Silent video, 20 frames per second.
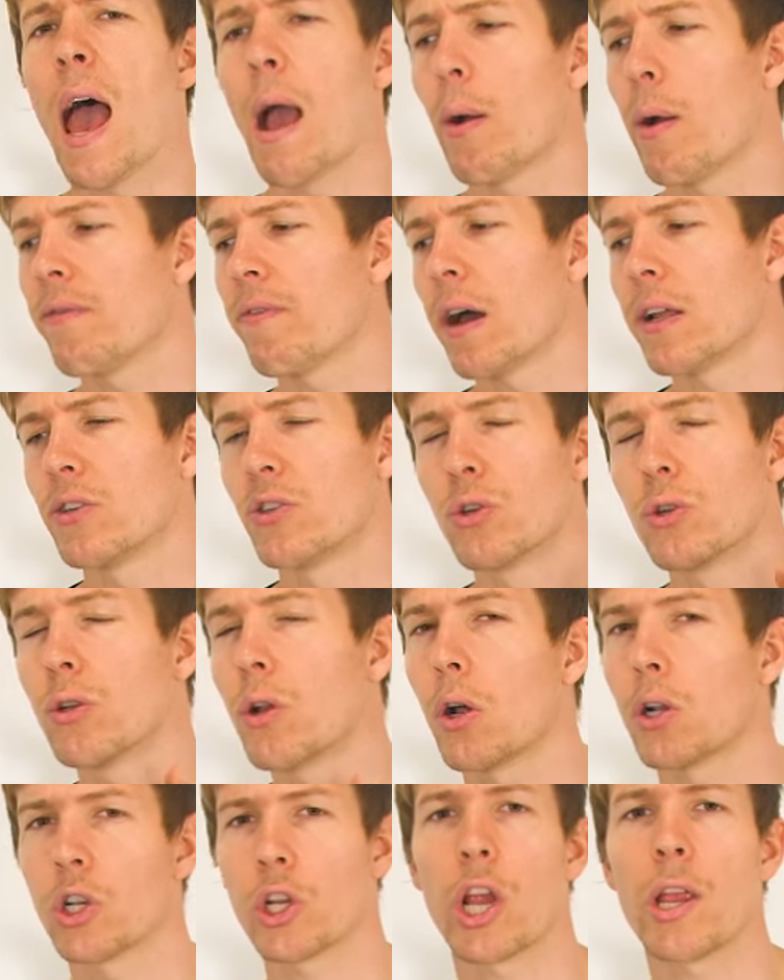However, do
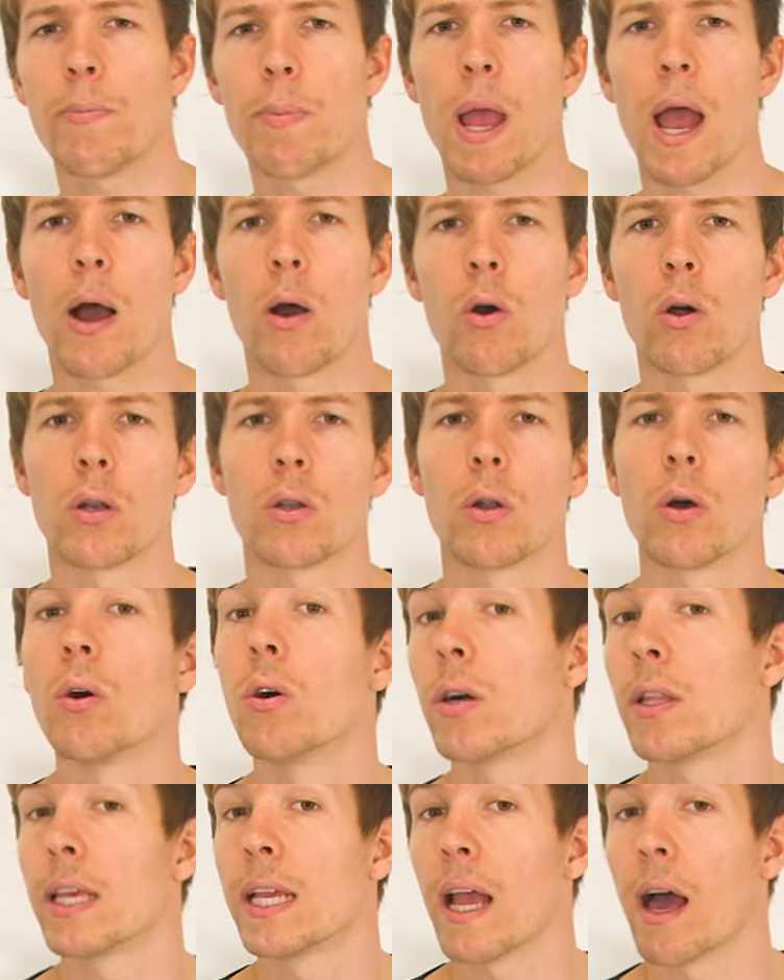not cheap out on
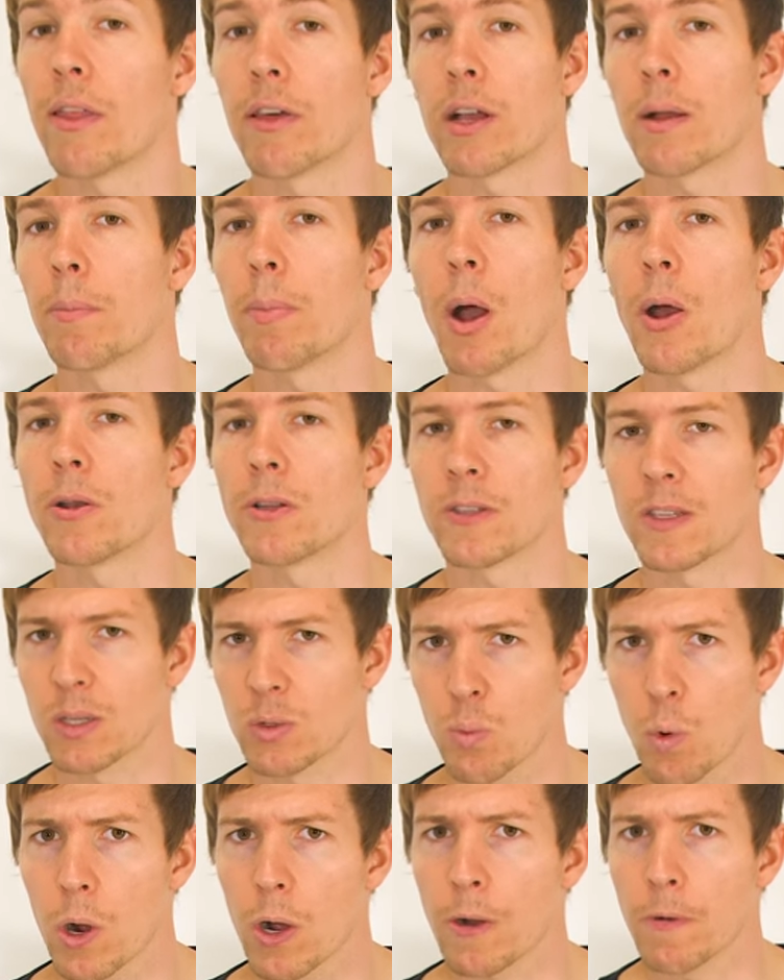all of the other components
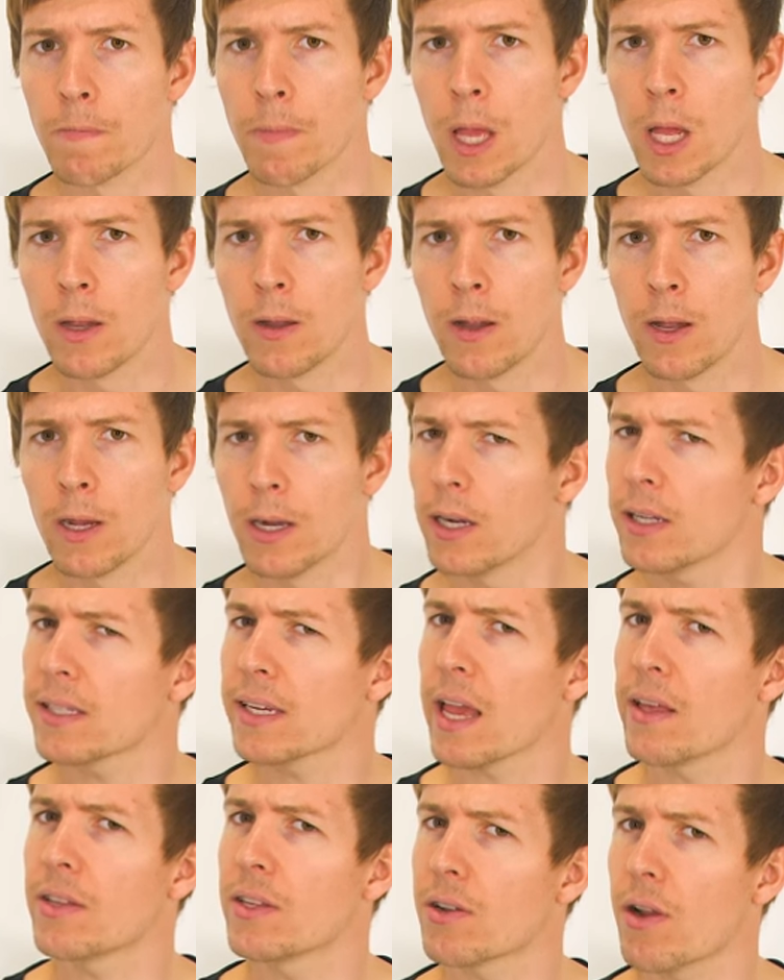as well.
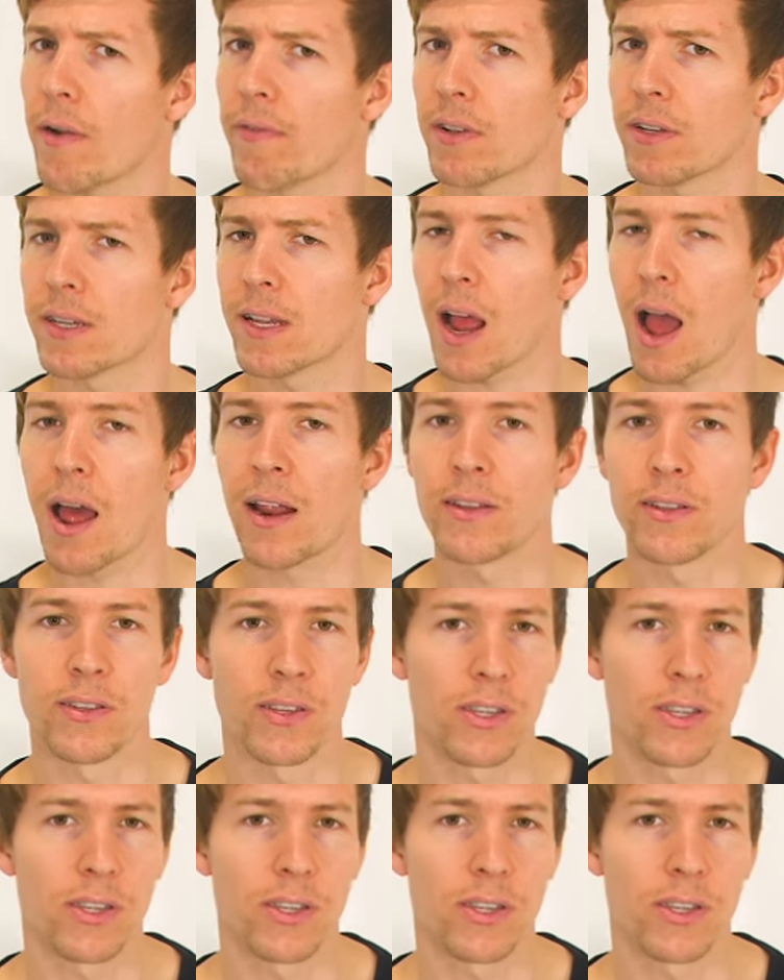Let's get this graphics card